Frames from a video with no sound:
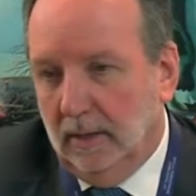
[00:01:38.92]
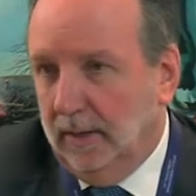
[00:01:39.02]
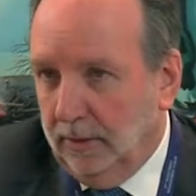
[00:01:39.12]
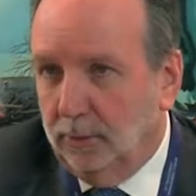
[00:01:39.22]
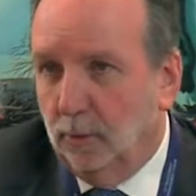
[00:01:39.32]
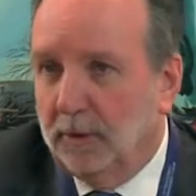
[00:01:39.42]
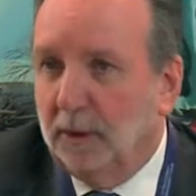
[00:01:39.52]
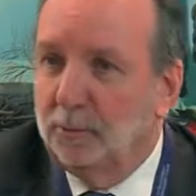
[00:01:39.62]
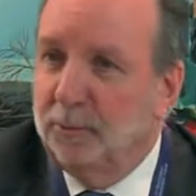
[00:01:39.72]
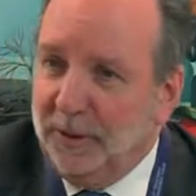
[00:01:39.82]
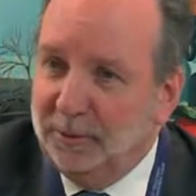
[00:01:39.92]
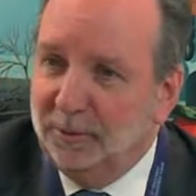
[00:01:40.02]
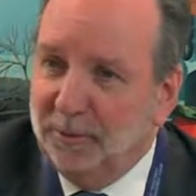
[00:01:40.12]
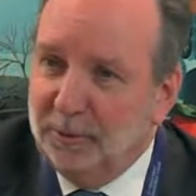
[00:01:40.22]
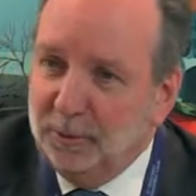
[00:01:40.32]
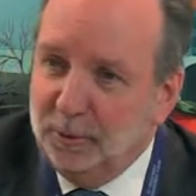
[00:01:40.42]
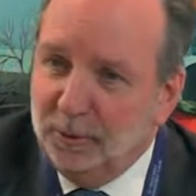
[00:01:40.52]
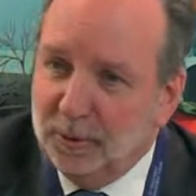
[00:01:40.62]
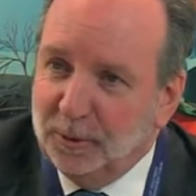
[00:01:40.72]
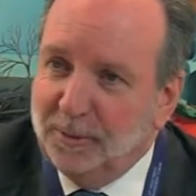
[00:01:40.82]
They, of course, are free to
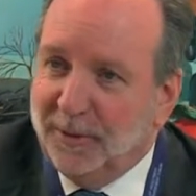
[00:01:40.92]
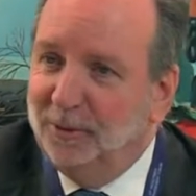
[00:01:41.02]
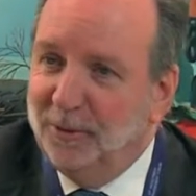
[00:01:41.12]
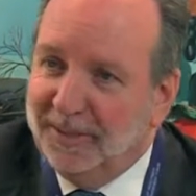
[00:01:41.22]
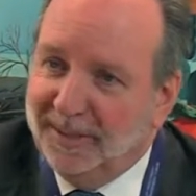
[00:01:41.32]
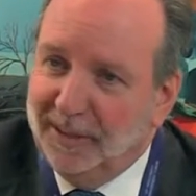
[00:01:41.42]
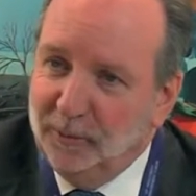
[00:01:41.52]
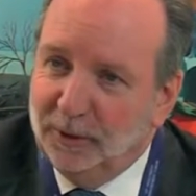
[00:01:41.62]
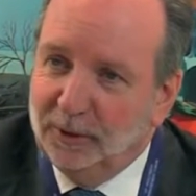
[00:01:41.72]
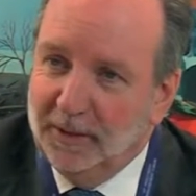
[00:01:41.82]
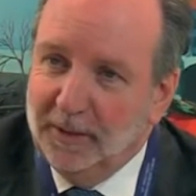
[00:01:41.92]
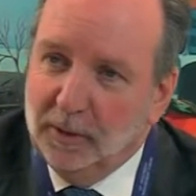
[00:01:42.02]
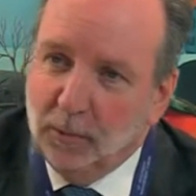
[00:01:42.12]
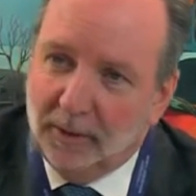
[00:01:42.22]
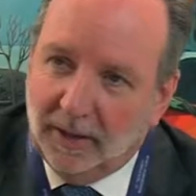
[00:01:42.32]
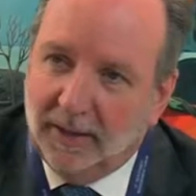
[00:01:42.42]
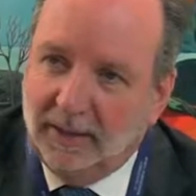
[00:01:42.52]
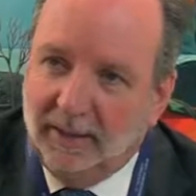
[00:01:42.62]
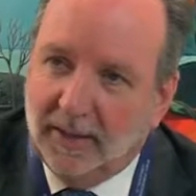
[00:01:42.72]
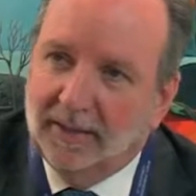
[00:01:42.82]
use those messages as they wish. But I
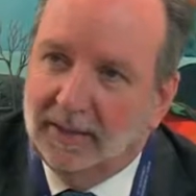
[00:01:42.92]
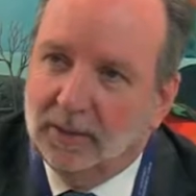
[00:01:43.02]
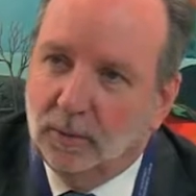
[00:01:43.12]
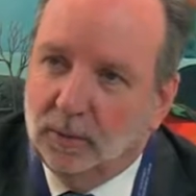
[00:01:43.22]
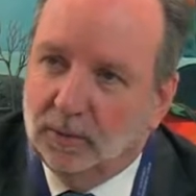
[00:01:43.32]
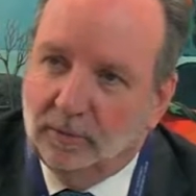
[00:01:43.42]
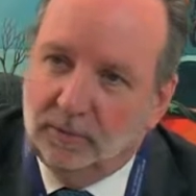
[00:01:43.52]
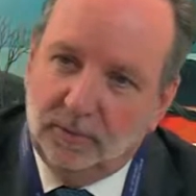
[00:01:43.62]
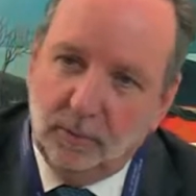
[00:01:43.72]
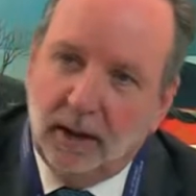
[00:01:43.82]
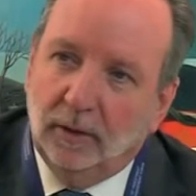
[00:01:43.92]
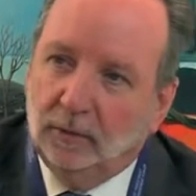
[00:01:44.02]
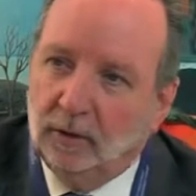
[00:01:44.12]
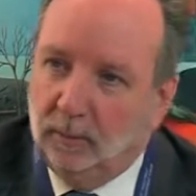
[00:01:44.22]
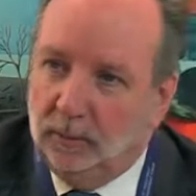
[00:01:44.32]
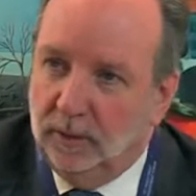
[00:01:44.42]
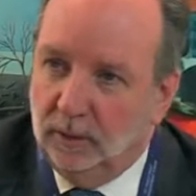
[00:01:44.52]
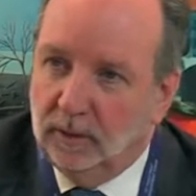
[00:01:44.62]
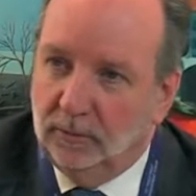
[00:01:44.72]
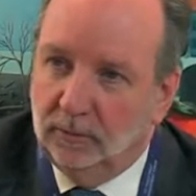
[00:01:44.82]
think that's the sort of outcome we'd be
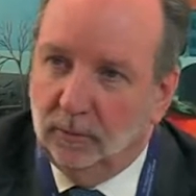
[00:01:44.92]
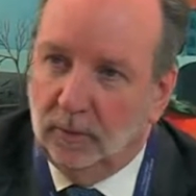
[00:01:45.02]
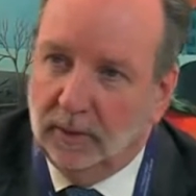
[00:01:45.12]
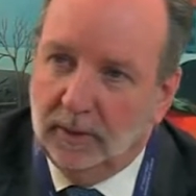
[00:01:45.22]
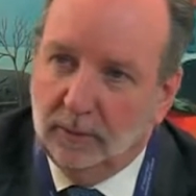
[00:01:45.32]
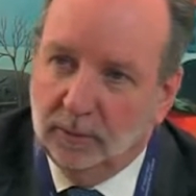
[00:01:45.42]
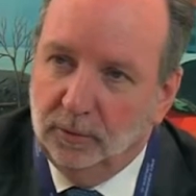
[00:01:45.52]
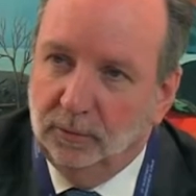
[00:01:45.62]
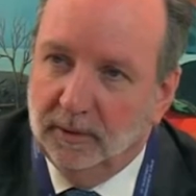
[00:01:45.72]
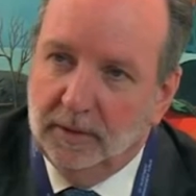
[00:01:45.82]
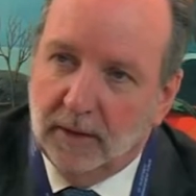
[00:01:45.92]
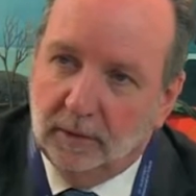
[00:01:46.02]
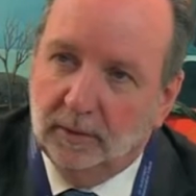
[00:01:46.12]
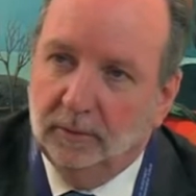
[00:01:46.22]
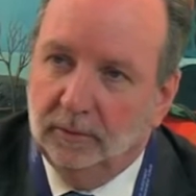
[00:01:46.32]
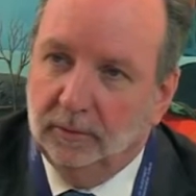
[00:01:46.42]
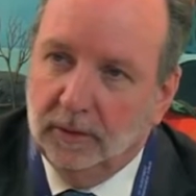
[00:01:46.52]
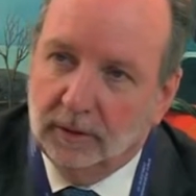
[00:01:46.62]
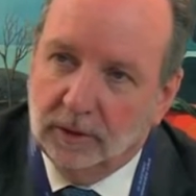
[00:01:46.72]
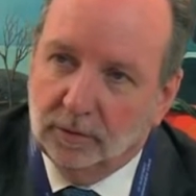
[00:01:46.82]
looking for: an improvement in narrative,
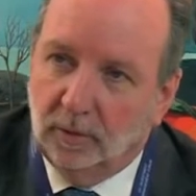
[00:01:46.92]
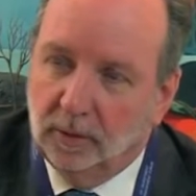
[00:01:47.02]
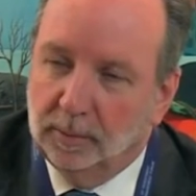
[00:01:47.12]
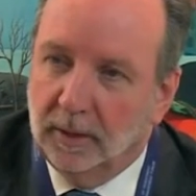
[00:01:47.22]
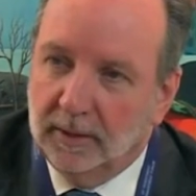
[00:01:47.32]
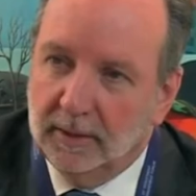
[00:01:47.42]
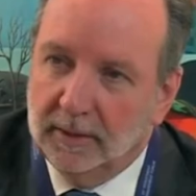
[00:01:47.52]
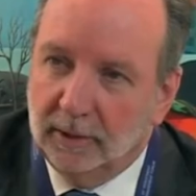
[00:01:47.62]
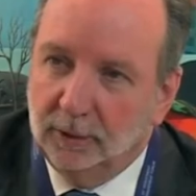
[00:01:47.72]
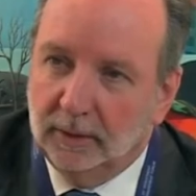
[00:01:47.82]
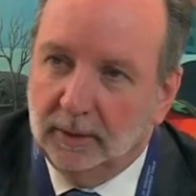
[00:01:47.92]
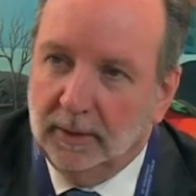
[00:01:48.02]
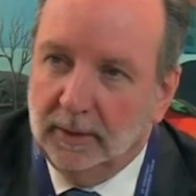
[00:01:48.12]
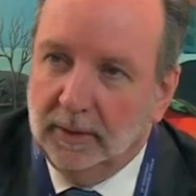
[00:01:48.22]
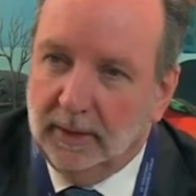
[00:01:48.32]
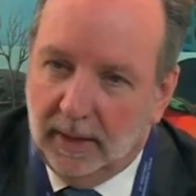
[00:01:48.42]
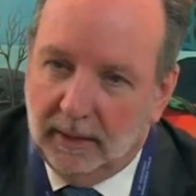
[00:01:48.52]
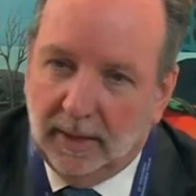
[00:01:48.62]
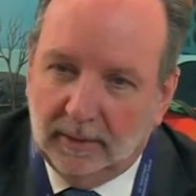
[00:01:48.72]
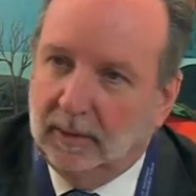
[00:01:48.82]
stronger prioritization,
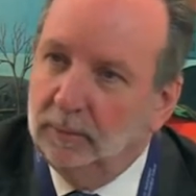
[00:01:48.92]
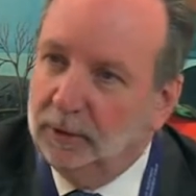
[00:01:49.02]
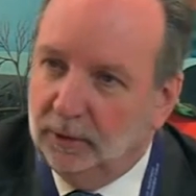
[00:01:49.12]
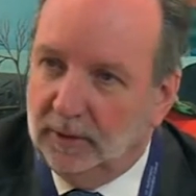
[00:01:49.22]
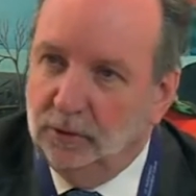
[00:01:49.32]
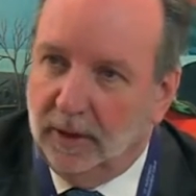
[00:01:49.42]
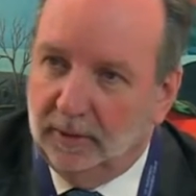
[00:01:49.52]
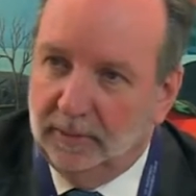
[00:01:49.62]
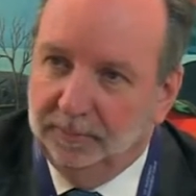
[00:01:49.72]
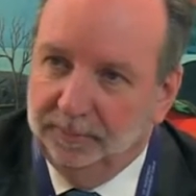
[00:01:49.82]
and an ambitious agenda.